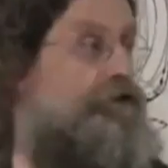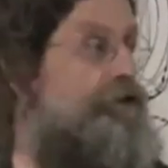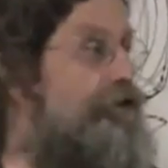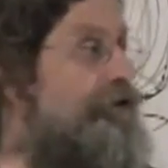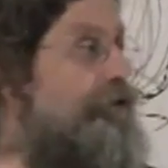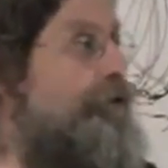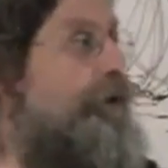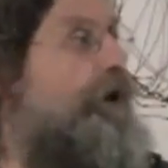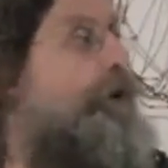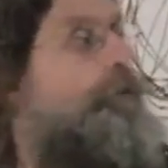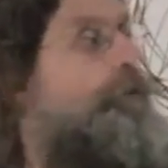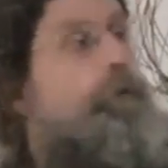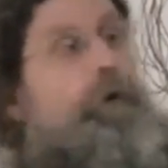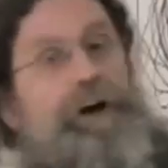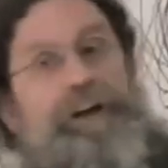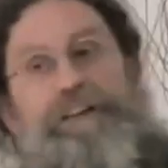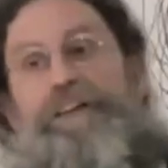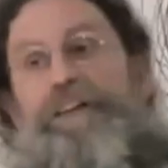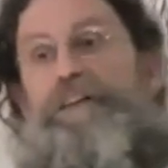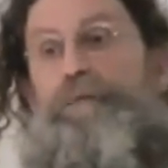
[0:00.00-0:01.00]
to
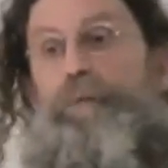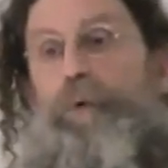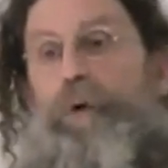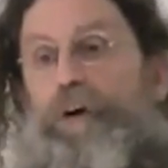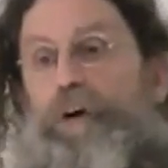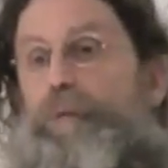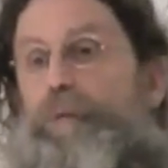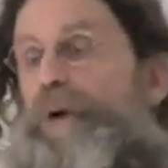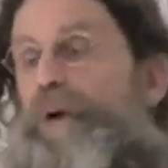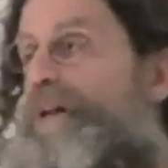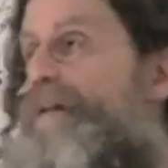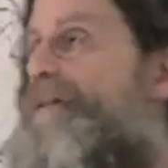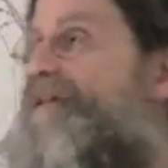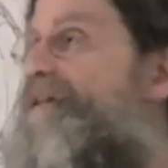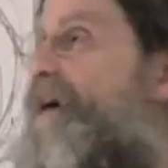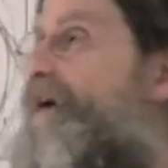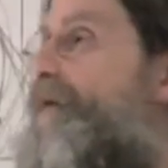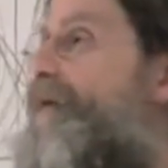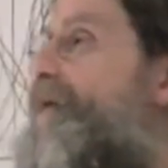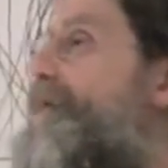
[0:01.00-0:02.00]
what is this water wheel is
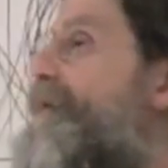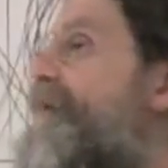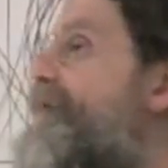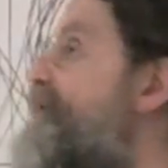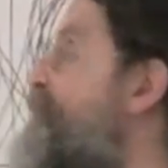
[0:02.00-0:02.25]
going to be